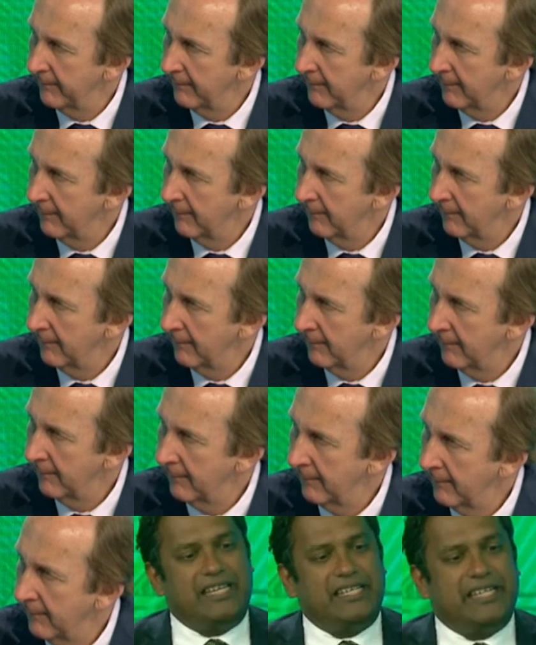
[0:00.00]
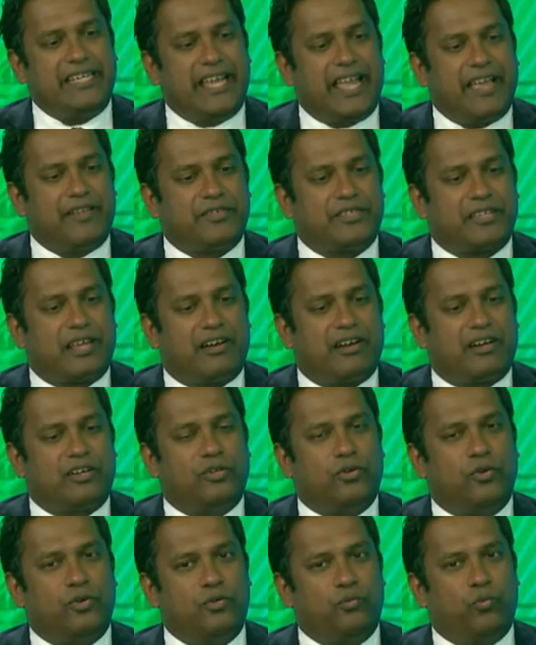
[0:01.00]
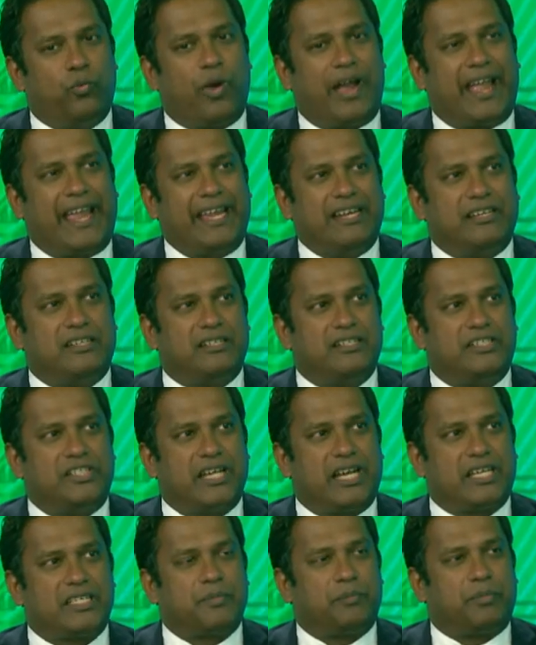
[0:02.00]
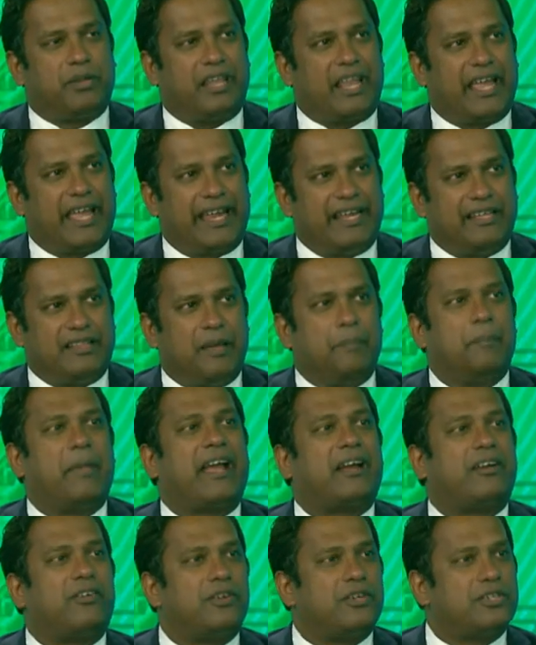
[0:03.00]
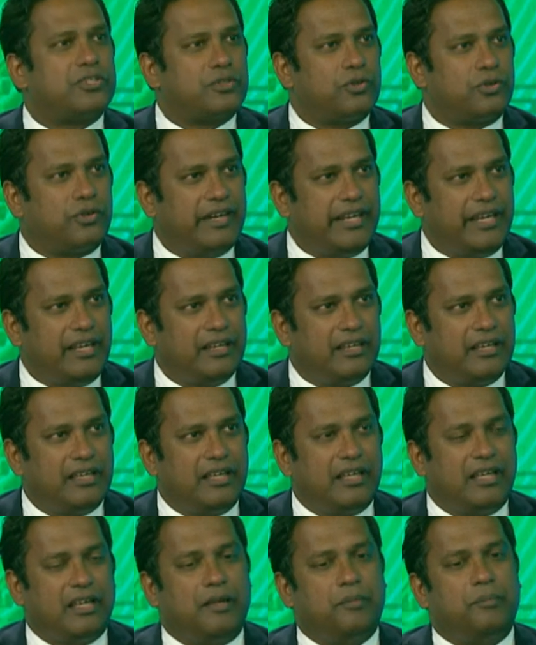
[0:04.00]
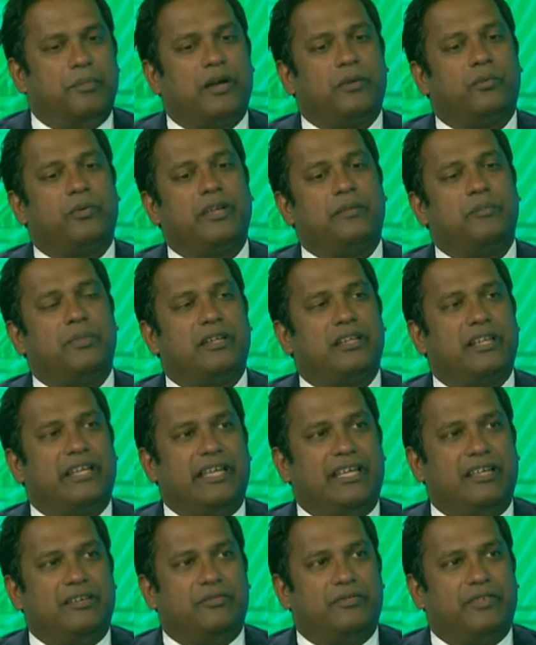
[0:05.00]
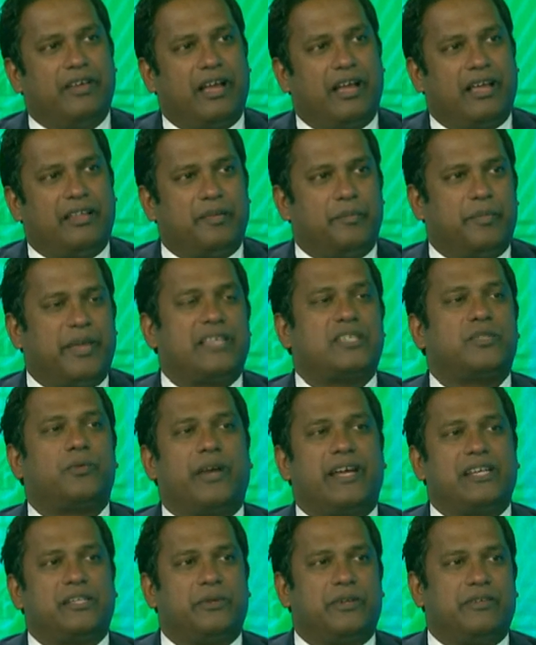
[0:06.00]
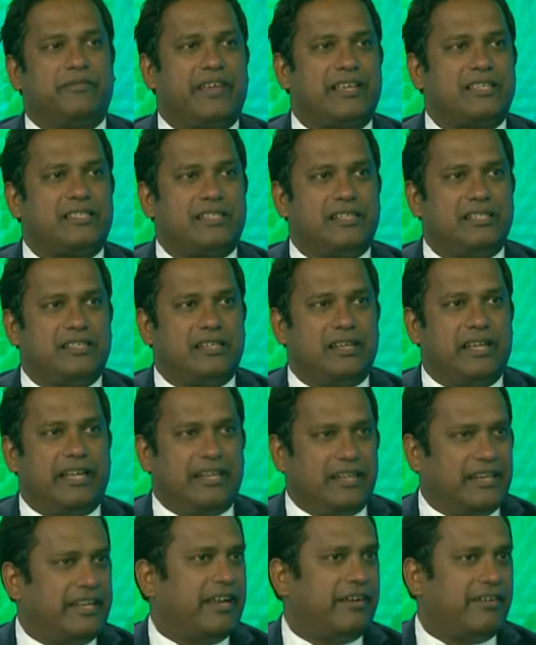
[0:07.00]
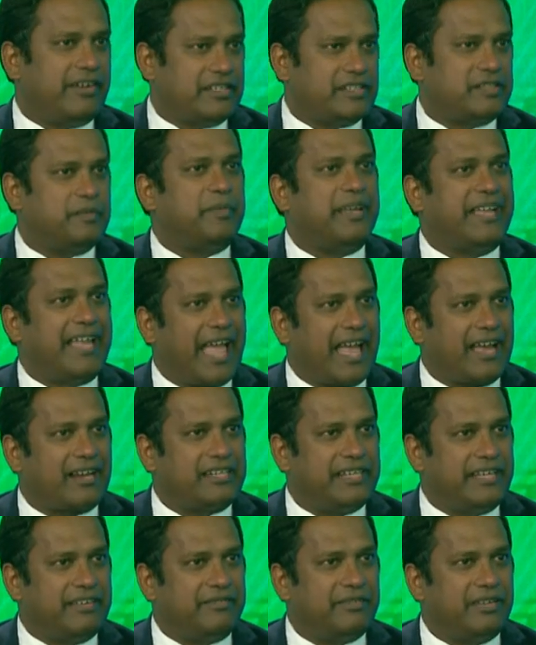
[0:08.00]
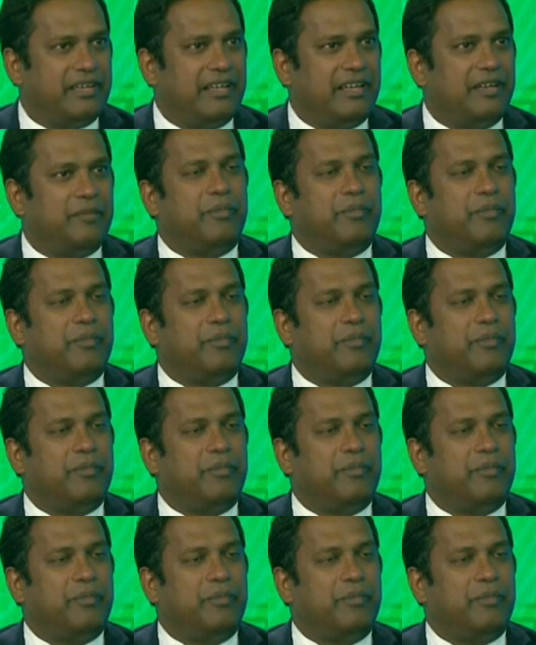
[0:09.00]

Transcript: Uh, ETFs are a good way to just play the macro story. Mm but we believe uh, the best way to invest in India is to be active mm.